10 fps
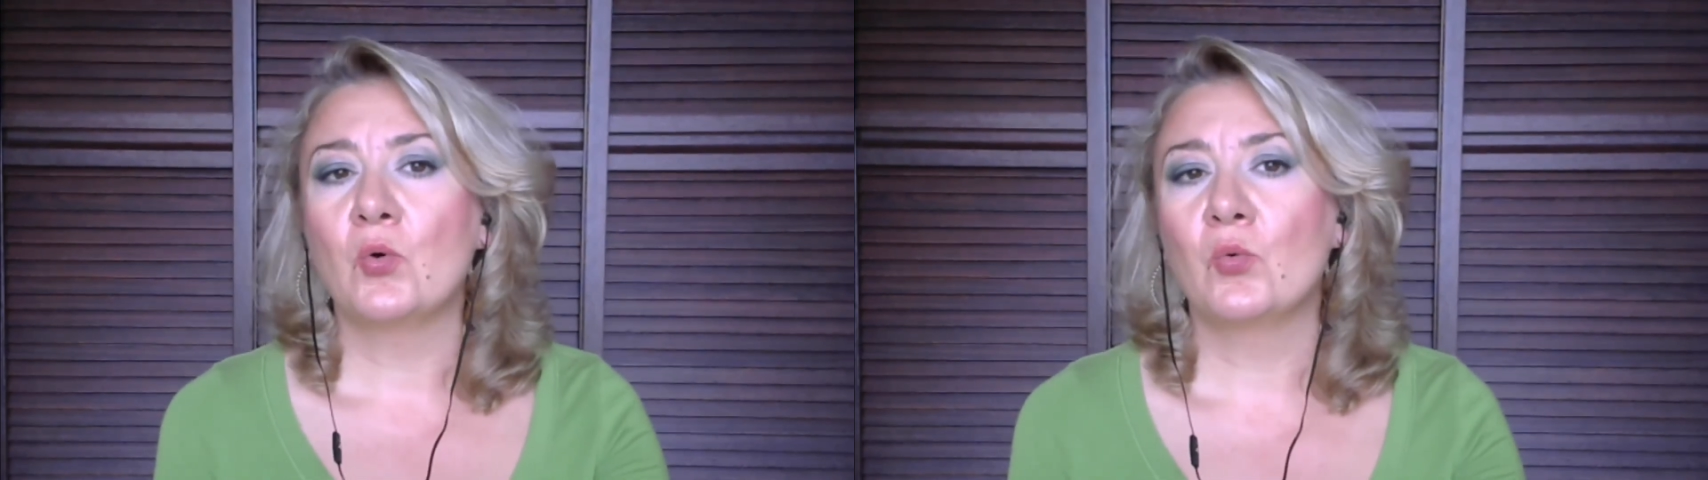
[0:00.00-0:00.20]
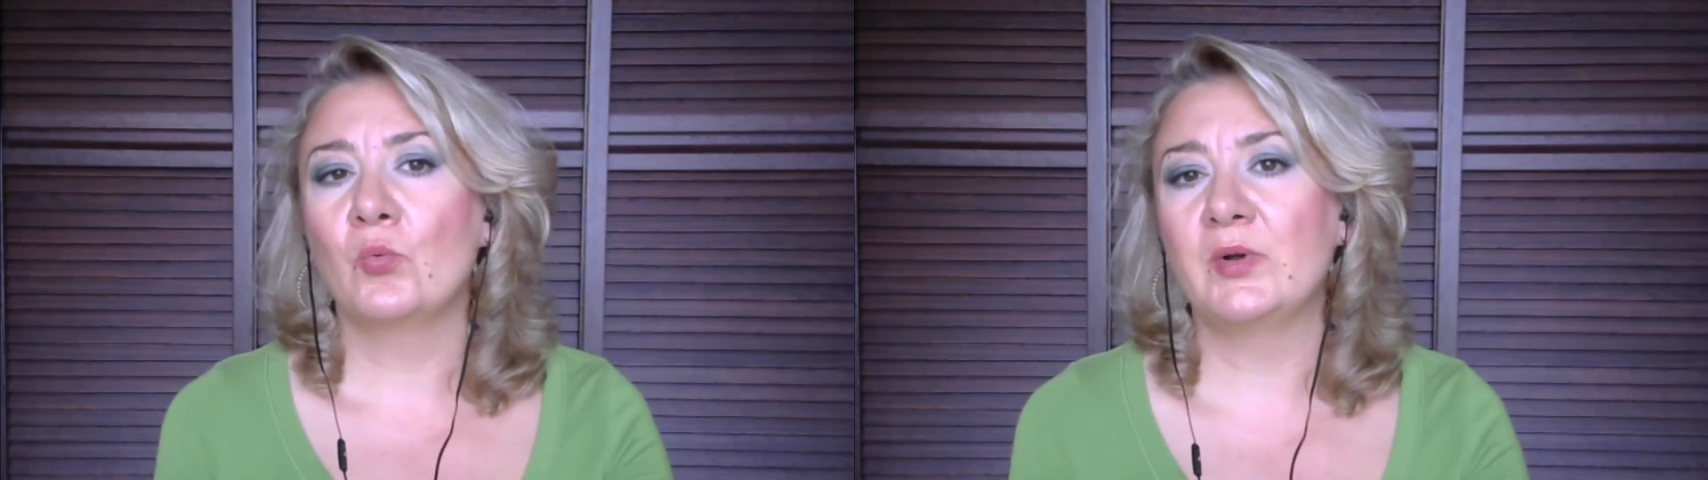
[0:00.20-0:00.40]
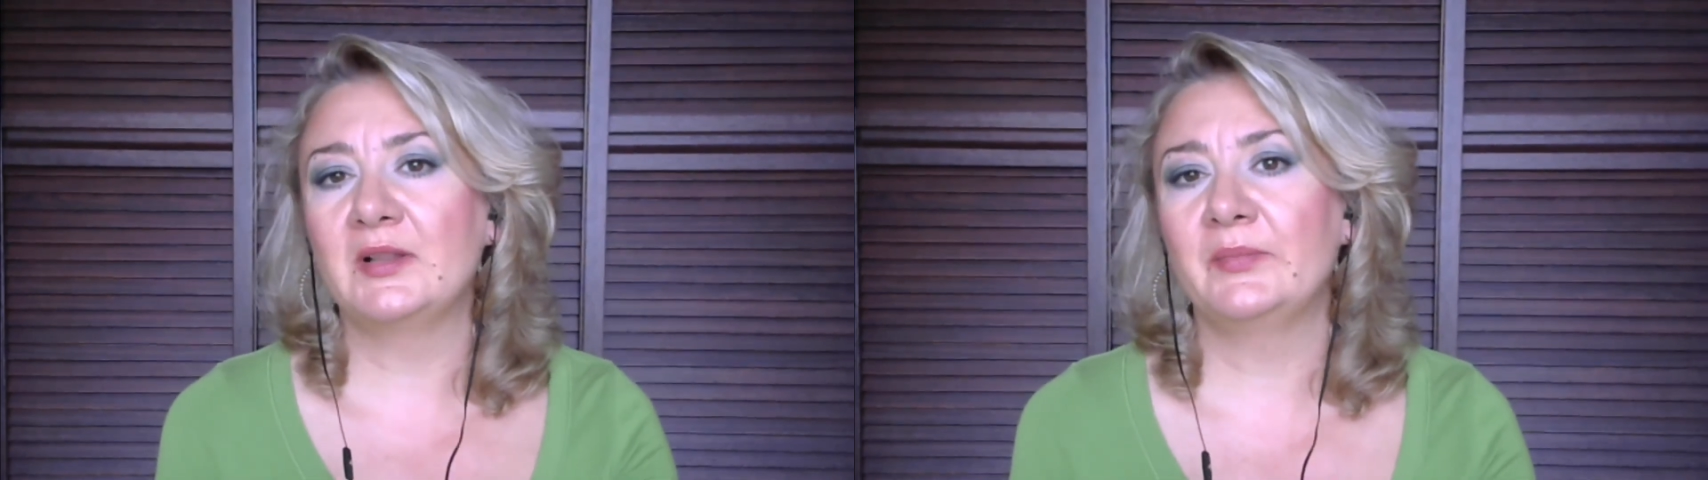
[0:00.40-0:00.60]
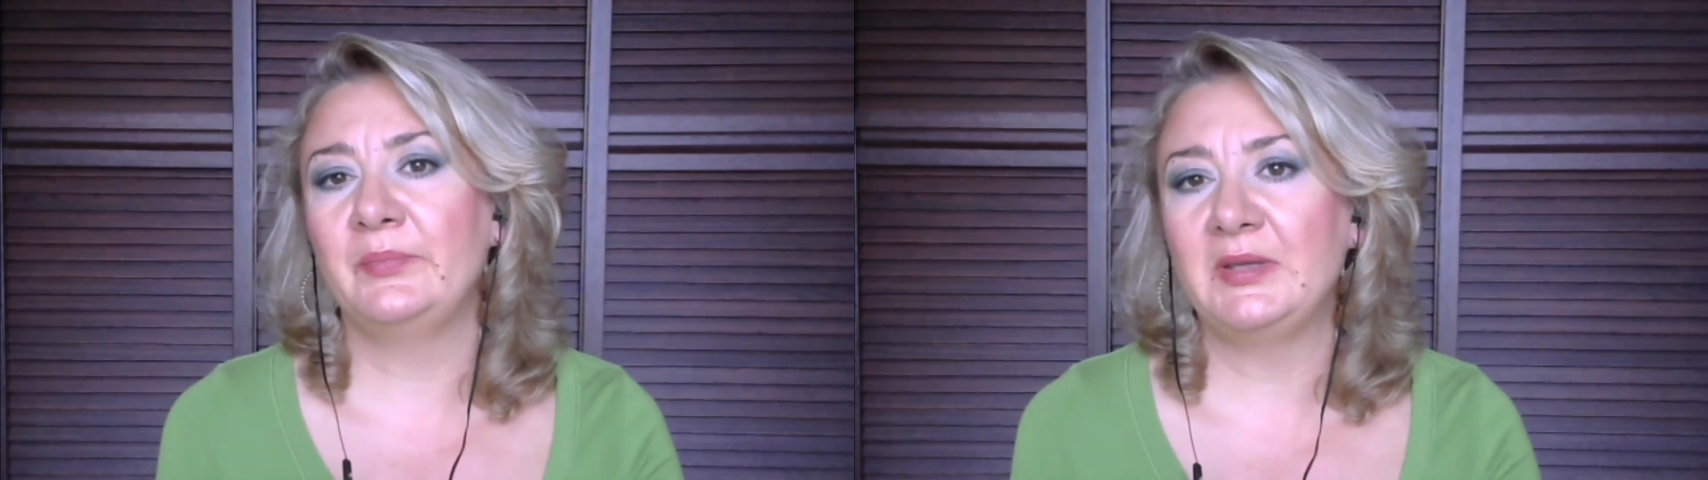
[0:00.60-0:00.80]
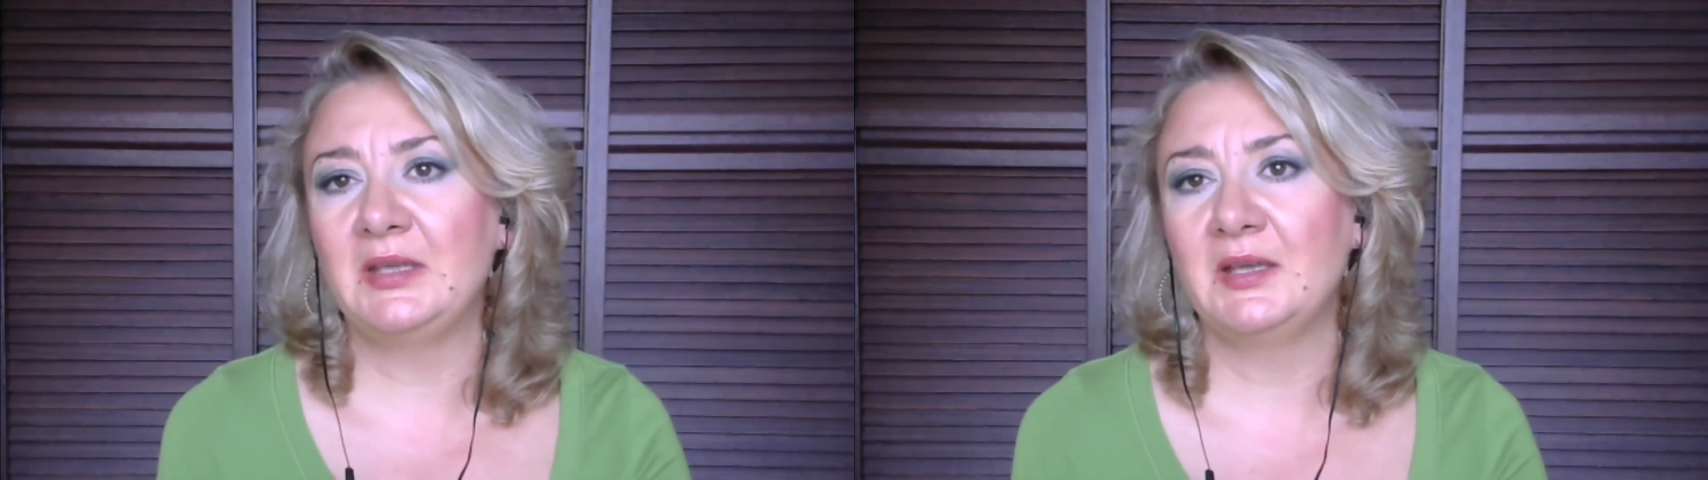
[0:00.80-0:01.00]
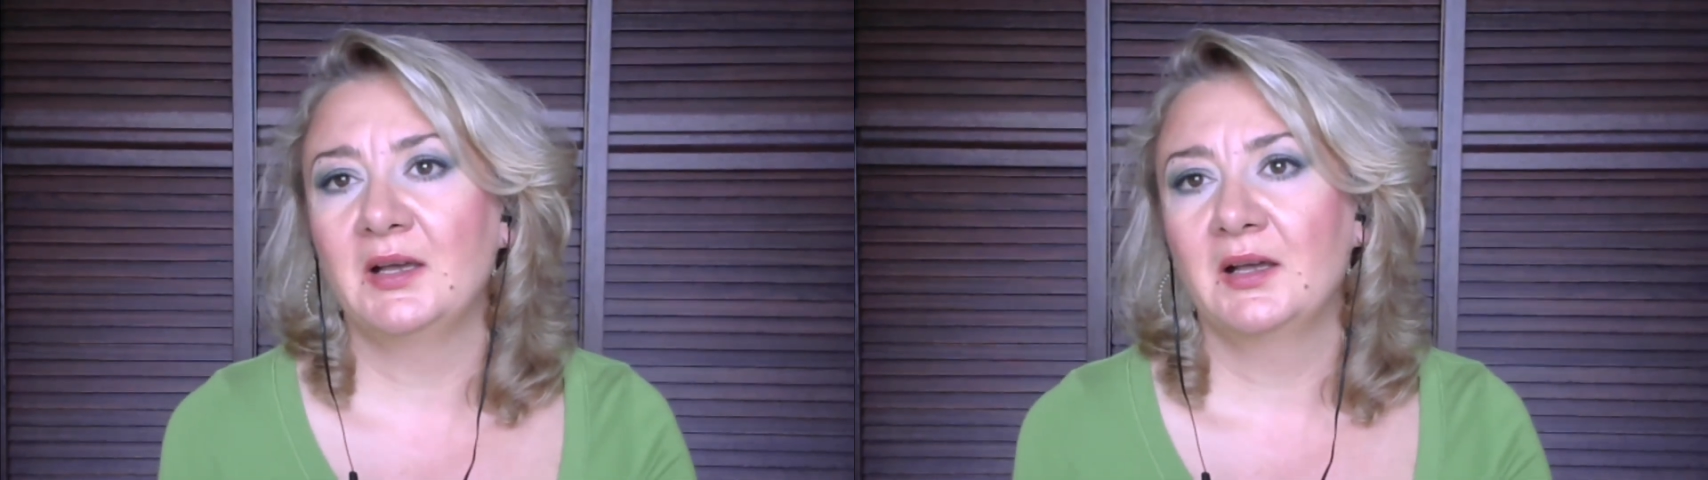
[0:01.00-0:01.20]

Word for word: will be